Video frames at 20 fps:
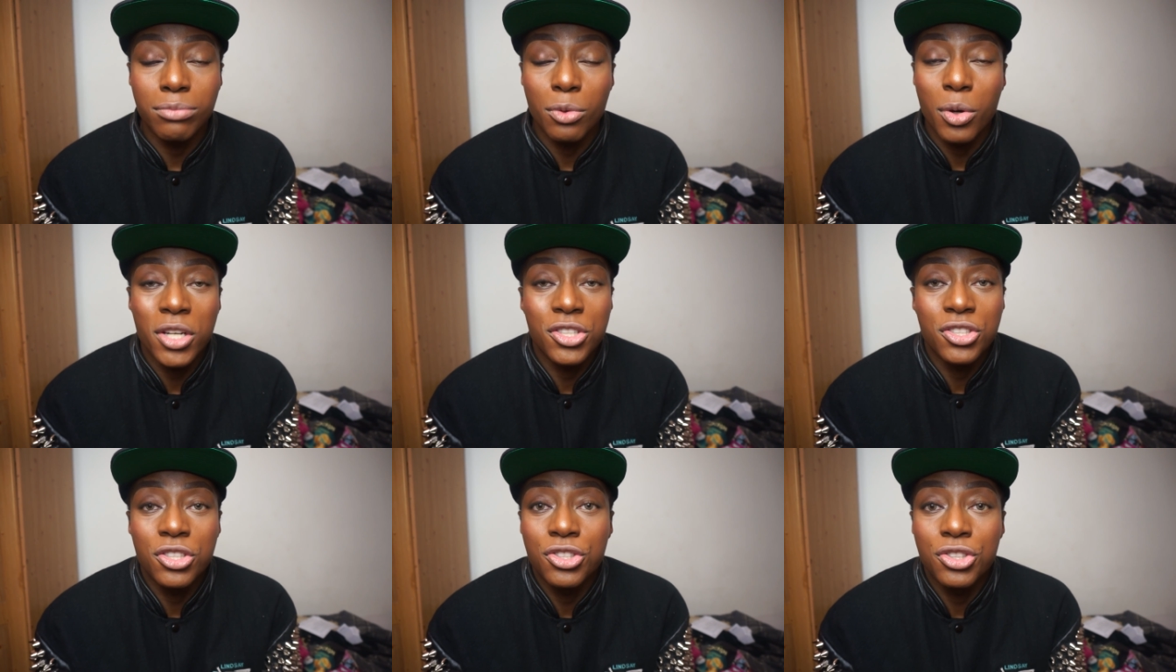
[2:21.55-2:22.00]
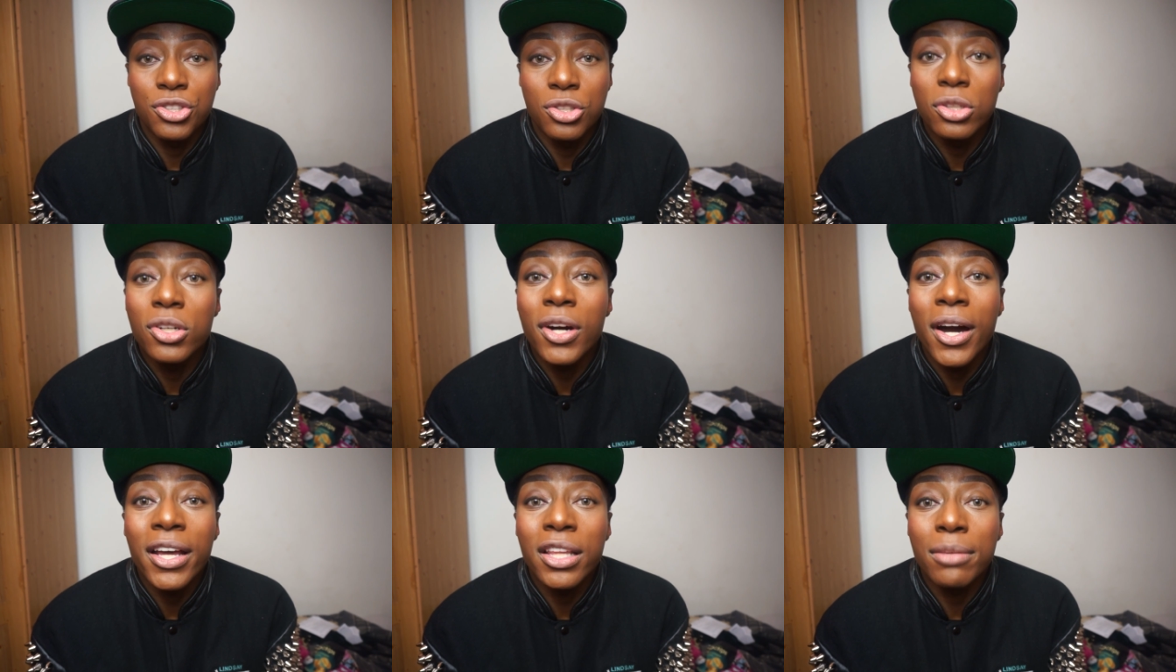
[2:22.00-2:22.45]
questions
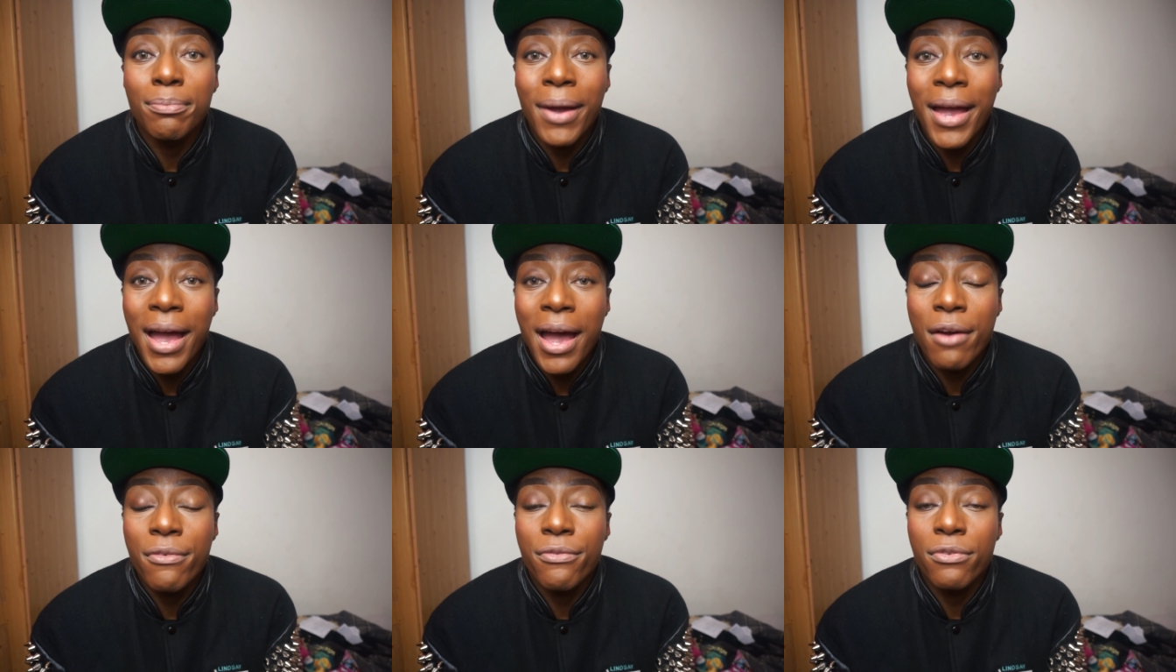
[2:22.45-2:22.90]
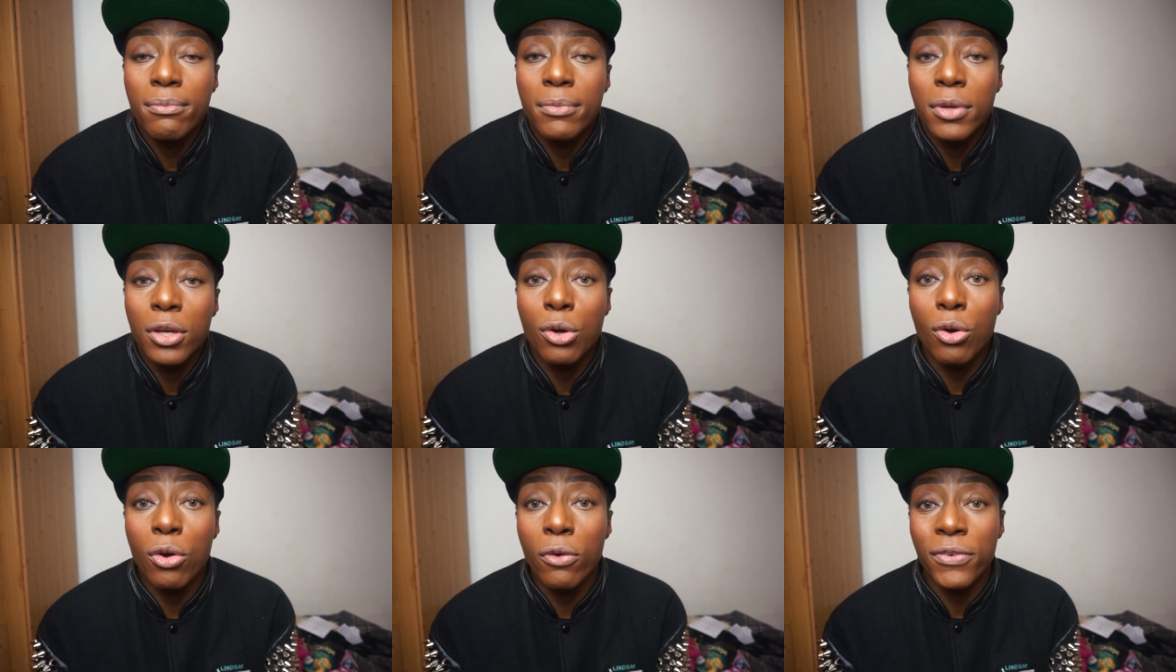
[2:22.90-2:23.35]
you guys might have for
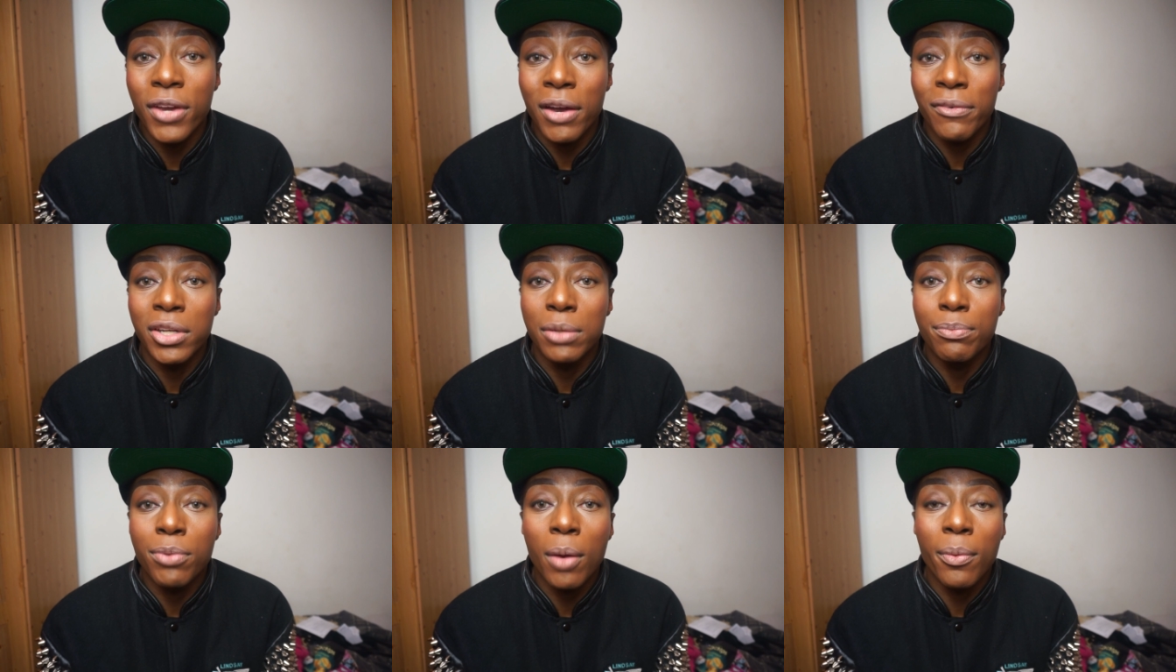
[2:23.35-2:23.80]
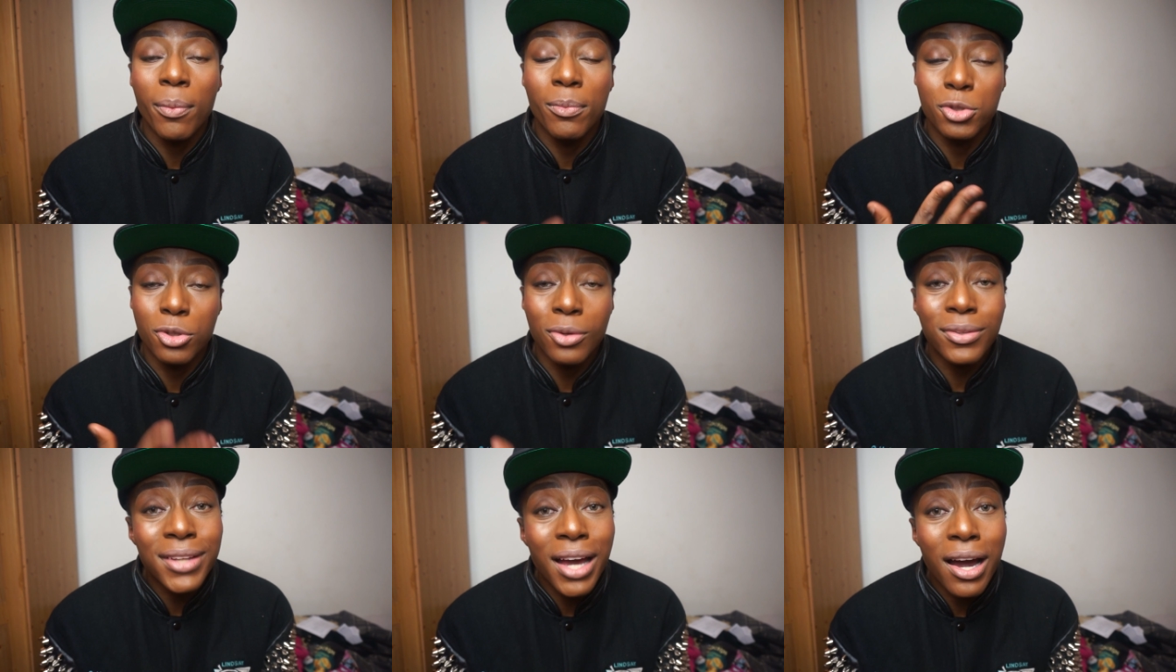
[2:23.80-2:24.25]
me or if you have any
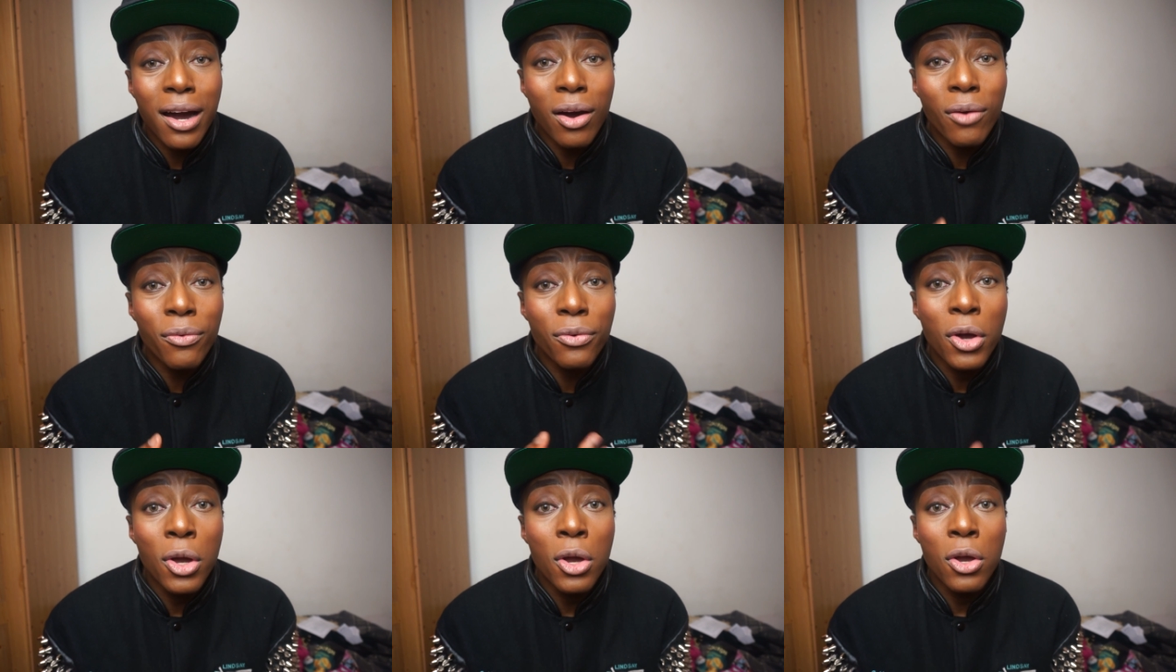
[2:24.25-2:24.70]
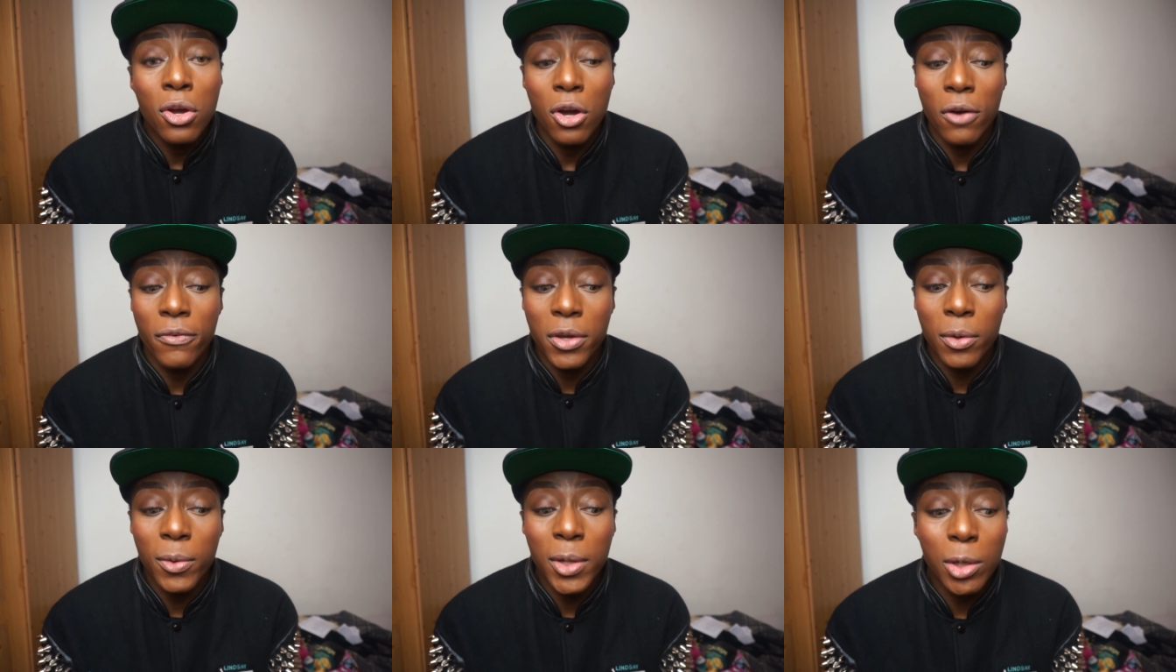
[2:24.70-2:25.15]
problems yourself
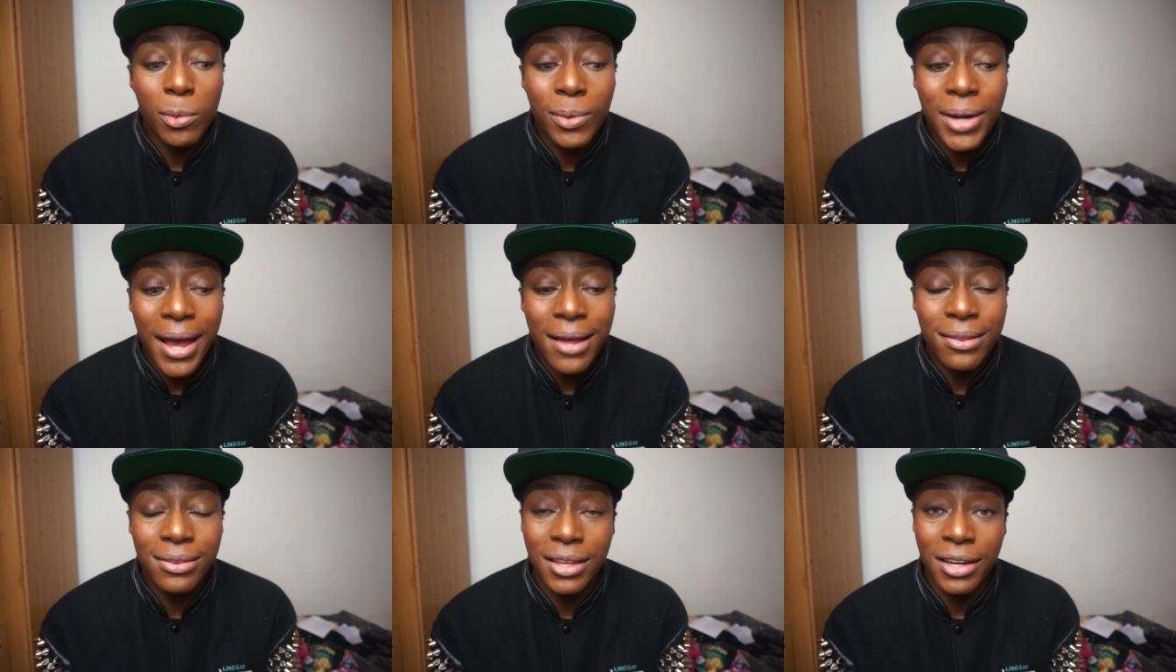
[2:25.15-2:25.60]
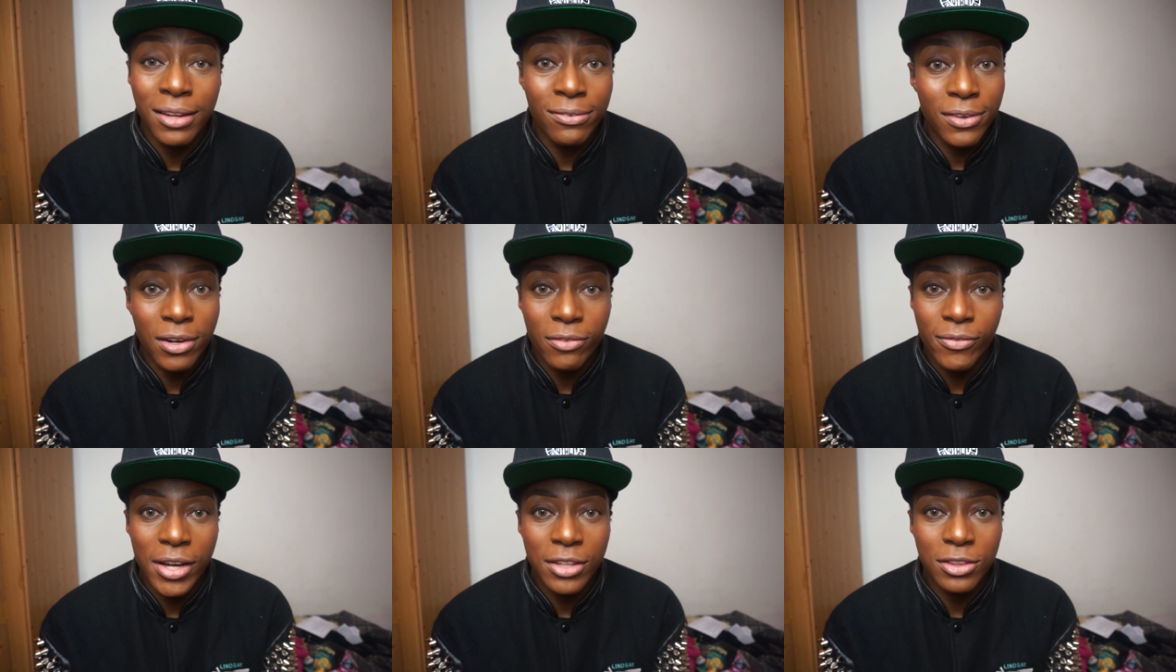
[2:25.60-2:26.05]
or if you really want to ask
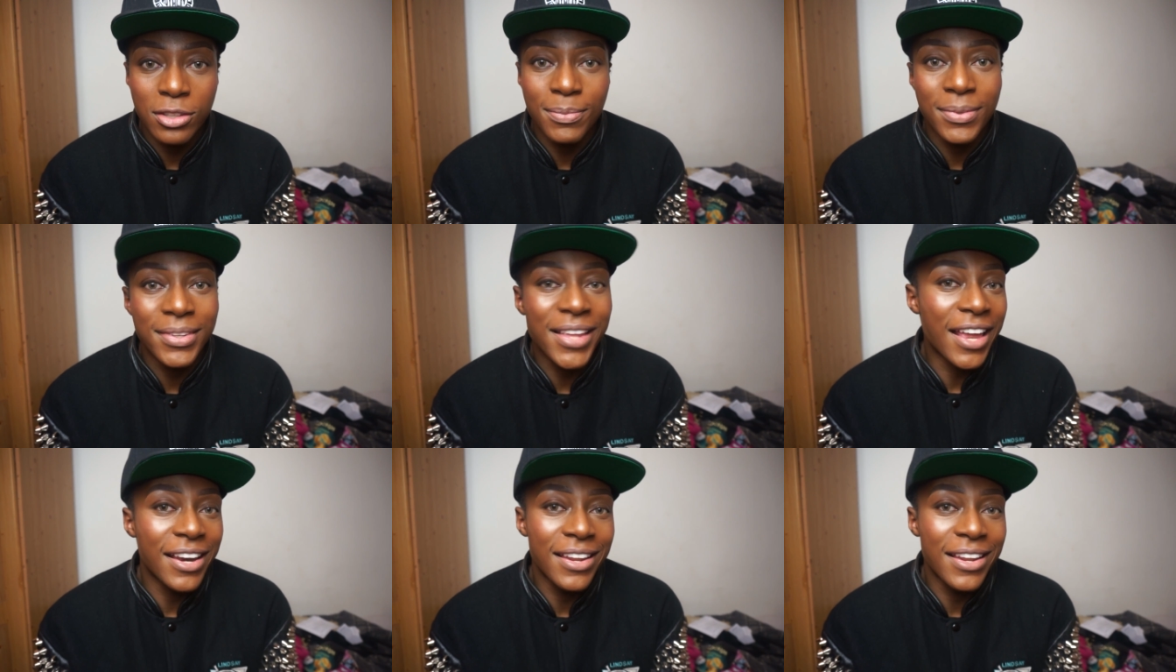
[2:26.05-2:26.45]
anything random,